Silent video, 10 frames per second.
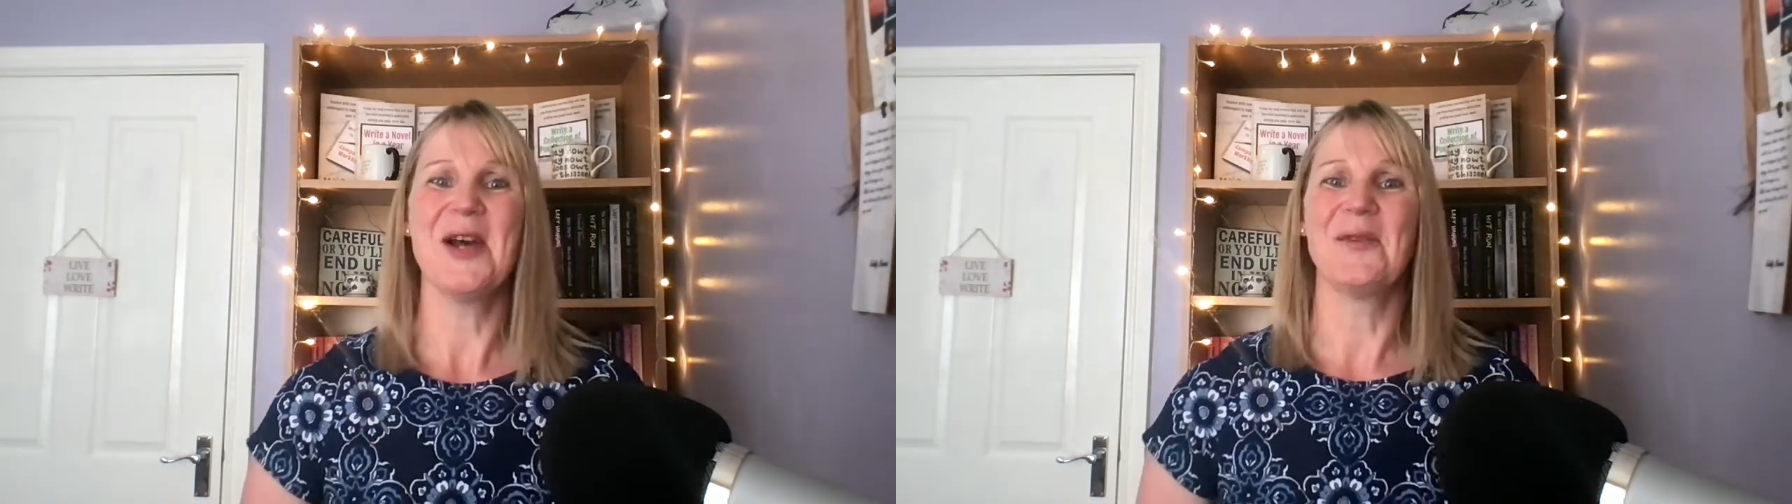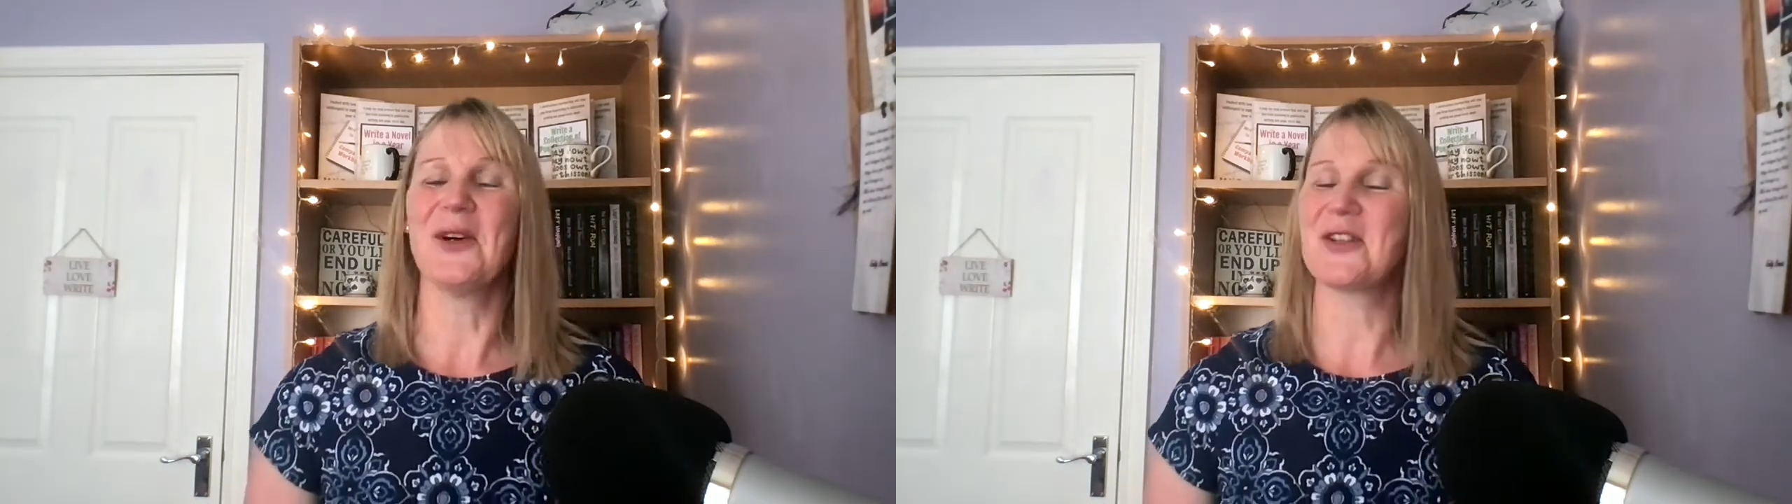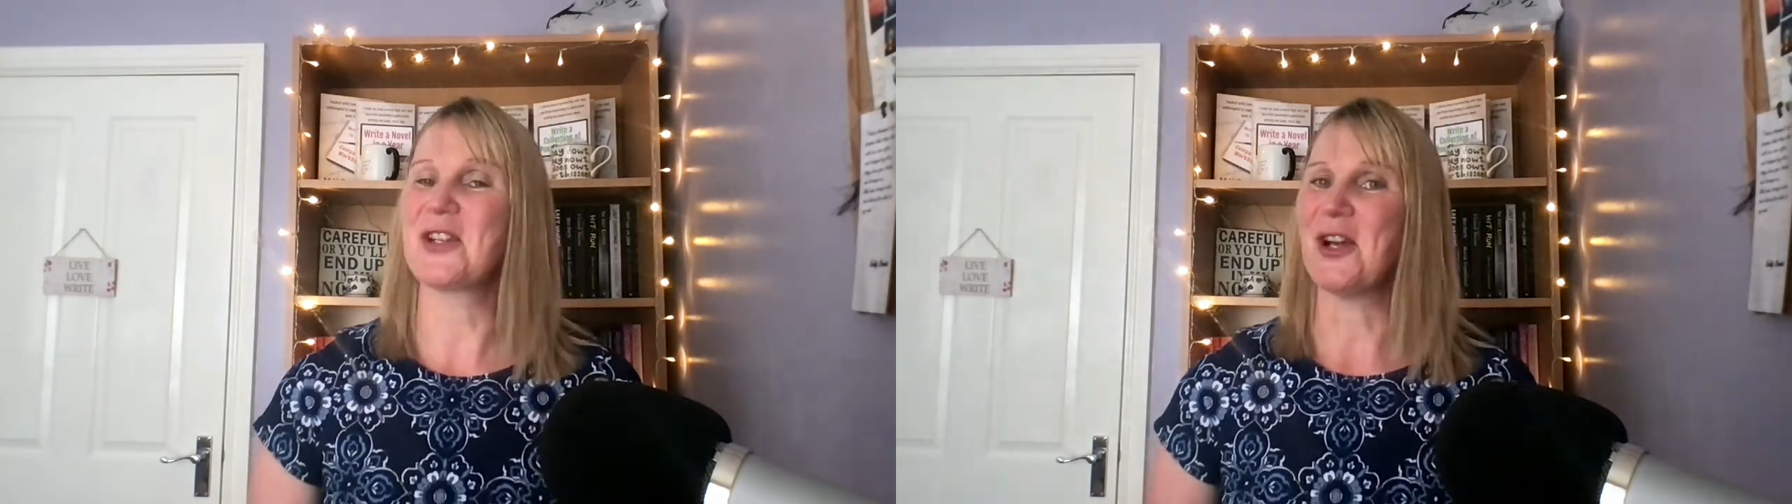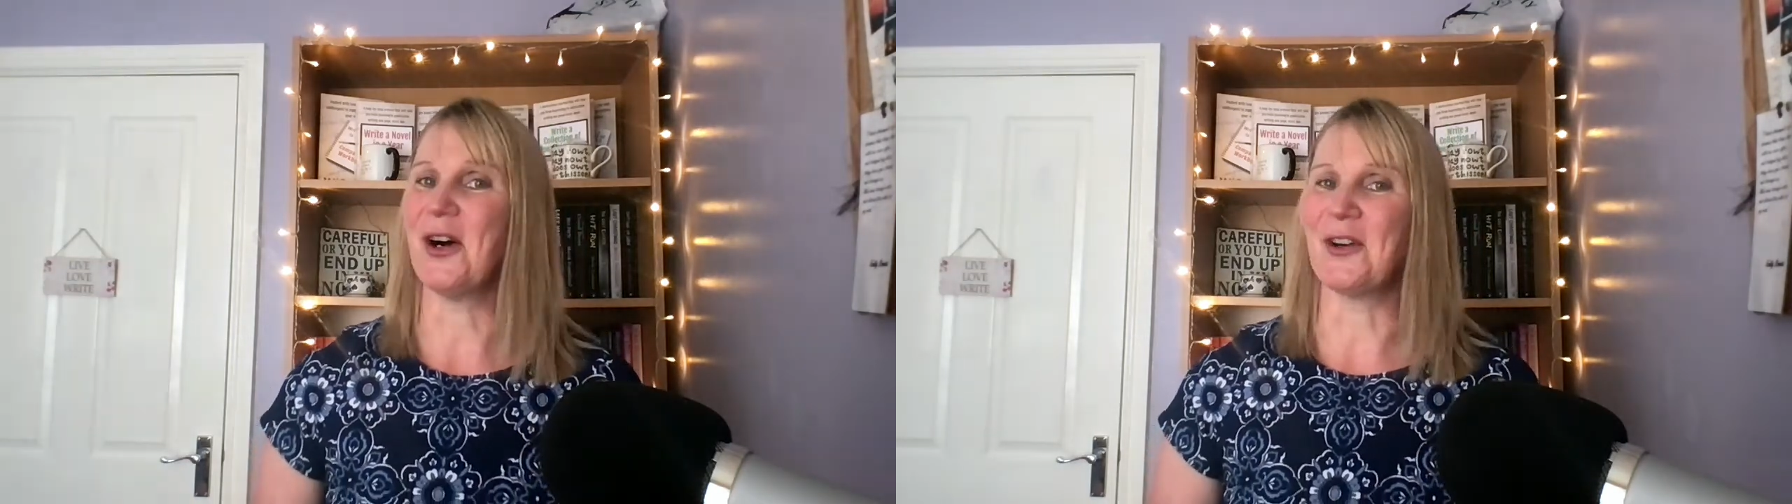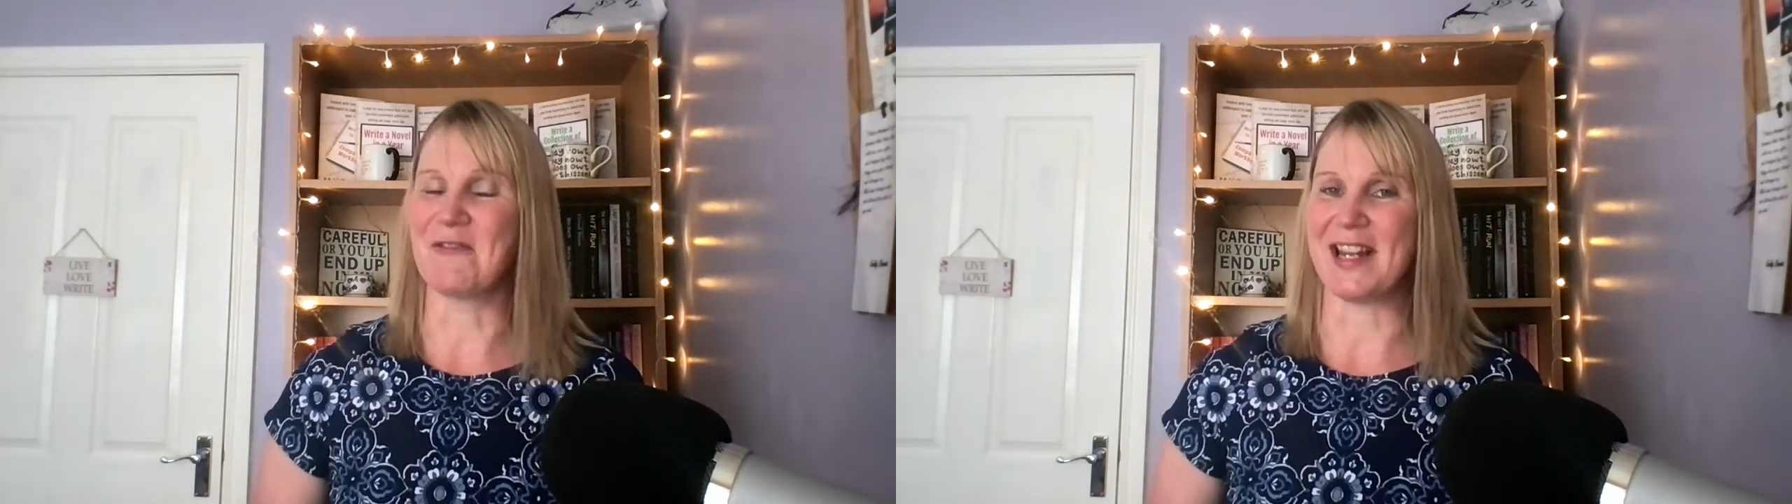what's
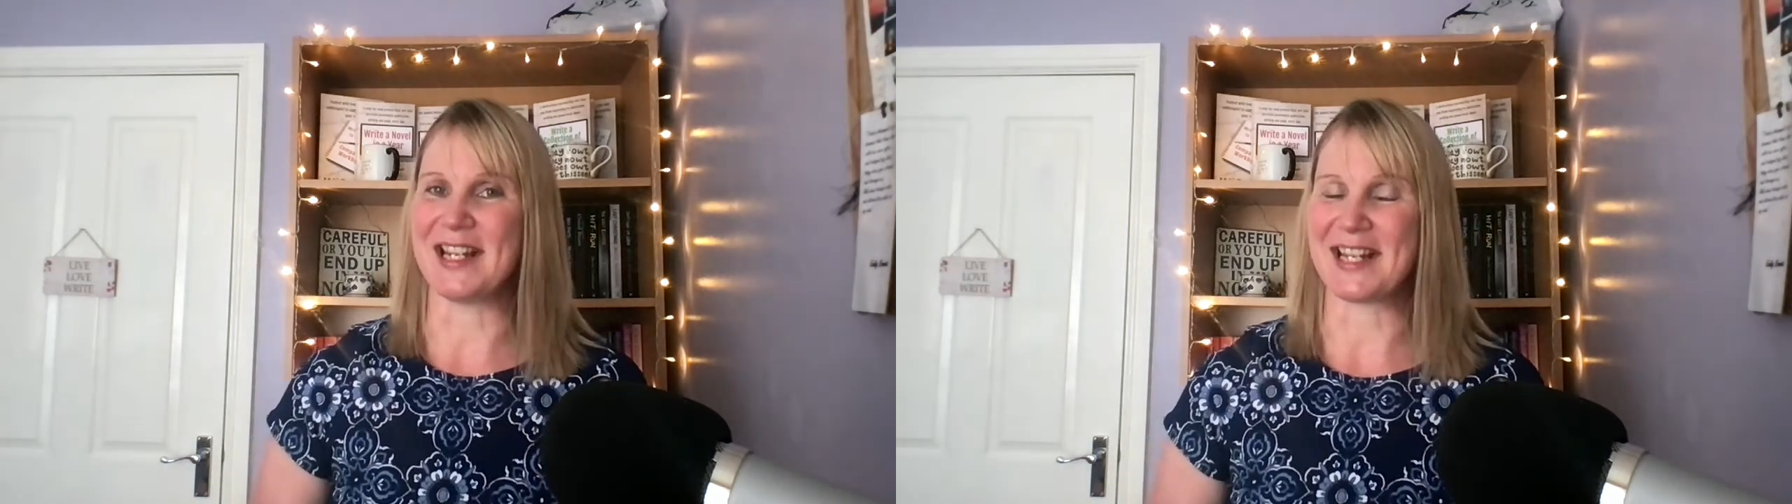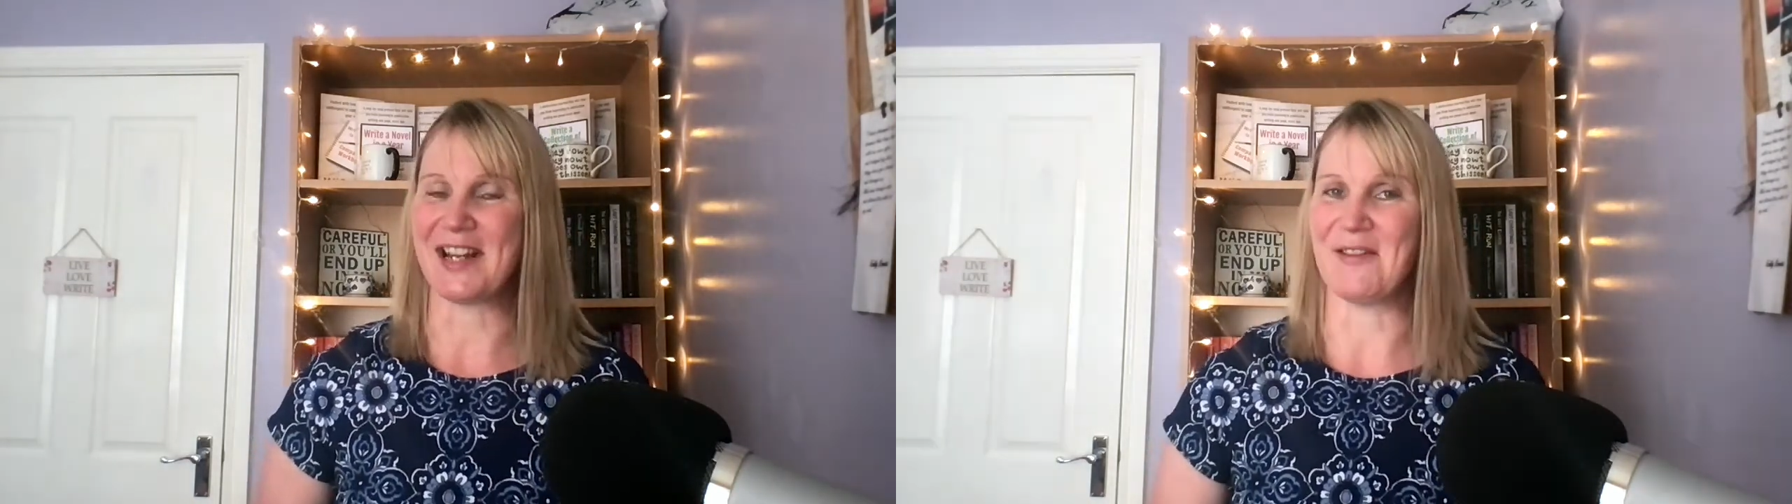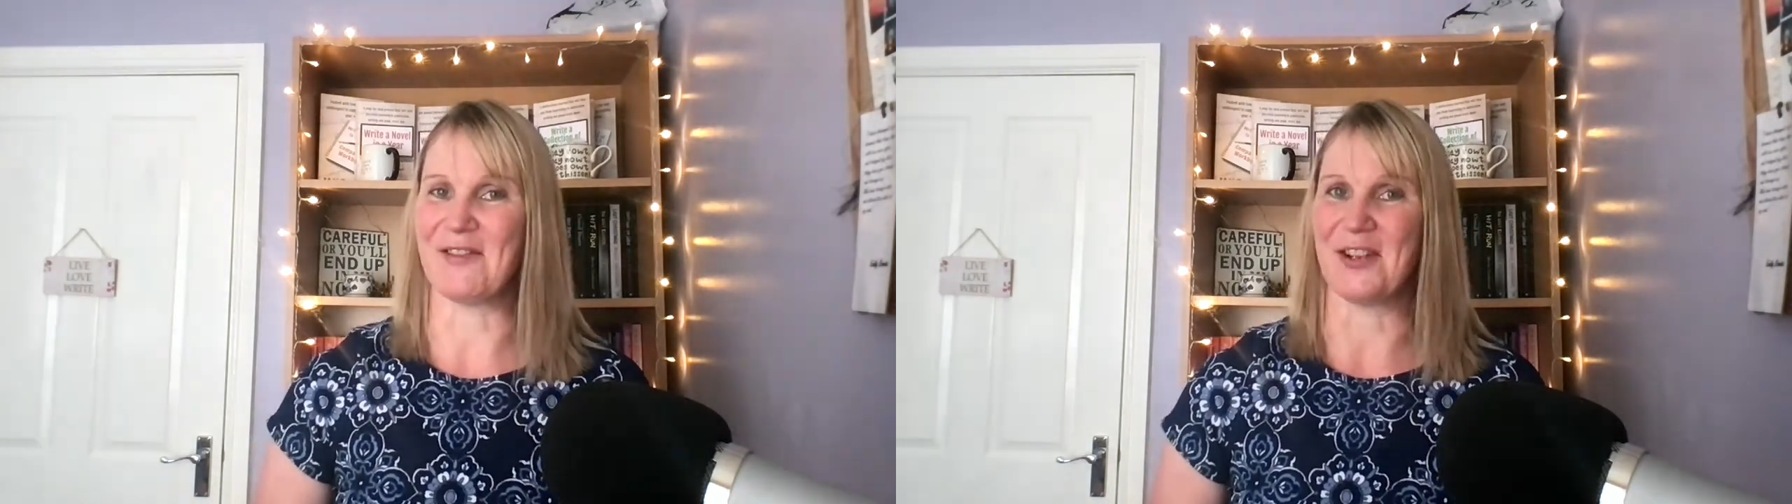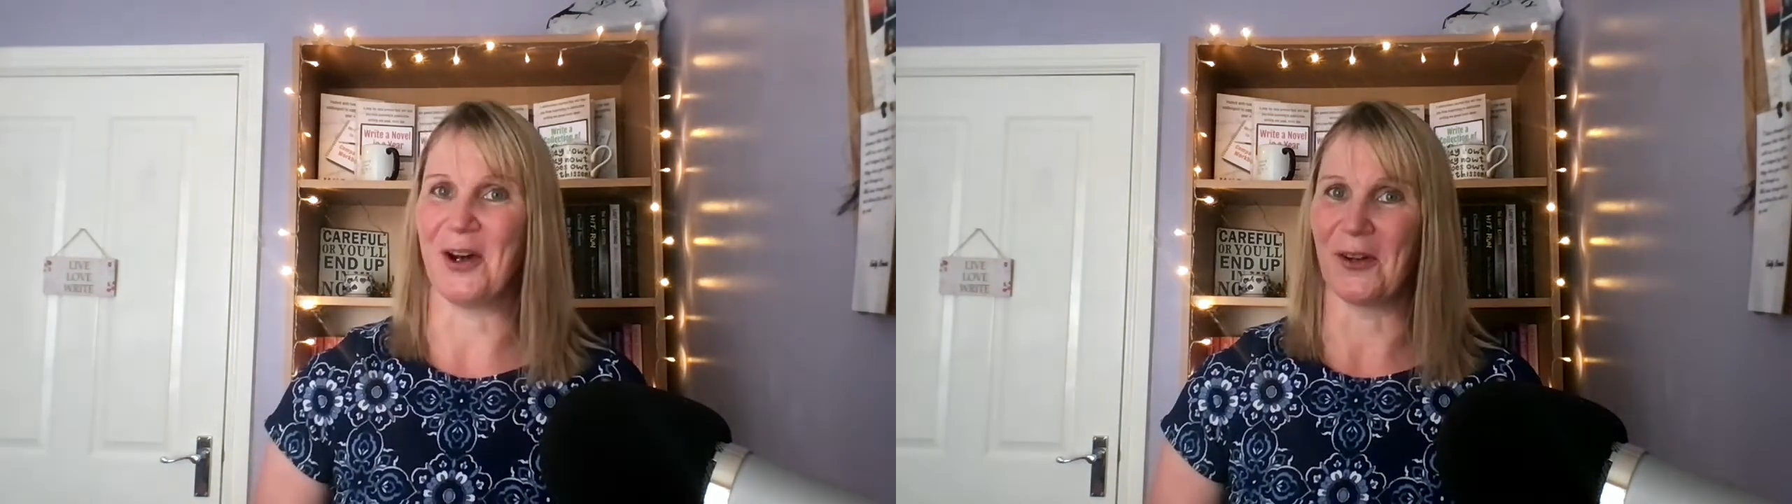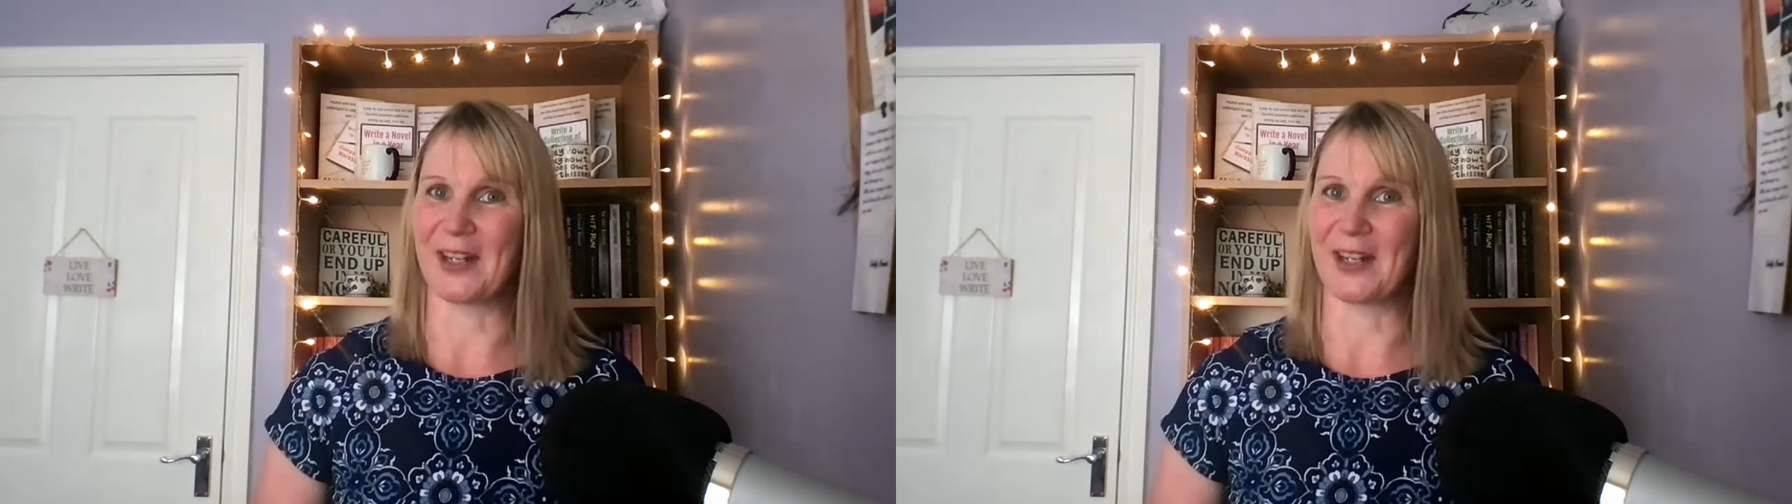your reason for not